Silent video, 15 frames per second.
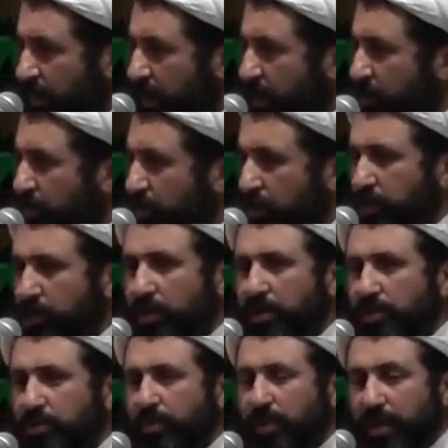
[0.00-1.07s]
Rushd
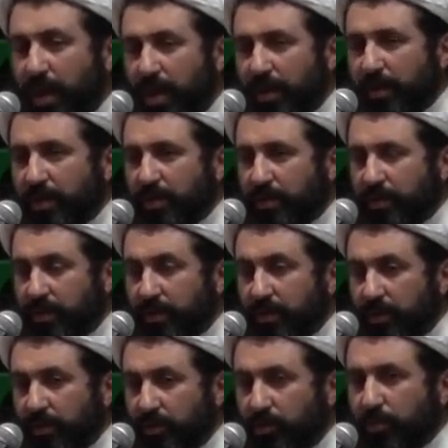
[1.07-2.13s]
is to be guided,
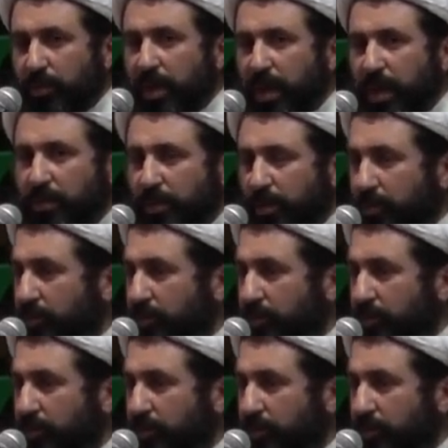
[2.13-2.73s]
to be able